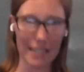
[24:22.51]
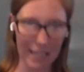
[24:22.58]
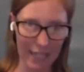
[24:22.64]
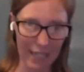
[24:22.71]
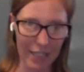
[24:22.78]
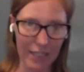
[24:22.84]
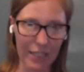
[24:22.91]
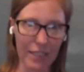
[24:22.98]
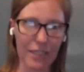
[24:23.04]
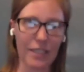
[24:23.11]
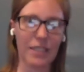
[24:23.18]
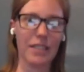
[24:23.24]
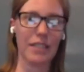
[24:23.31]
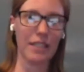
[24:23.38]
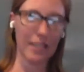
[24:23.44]
single
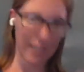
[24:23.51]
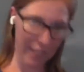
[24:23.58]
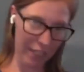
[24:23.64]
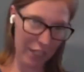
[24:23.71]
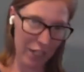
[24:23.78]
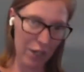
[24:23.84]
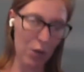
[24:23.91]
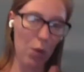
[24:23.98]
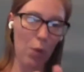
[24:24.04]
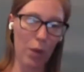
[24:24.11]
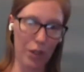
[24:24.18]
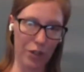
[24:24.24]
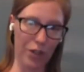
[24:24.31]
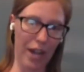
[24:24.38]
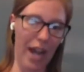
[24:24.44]
year
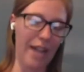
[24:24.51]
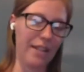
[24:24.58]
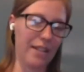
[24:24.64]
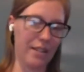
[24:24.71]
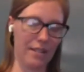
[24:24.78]
with your guys,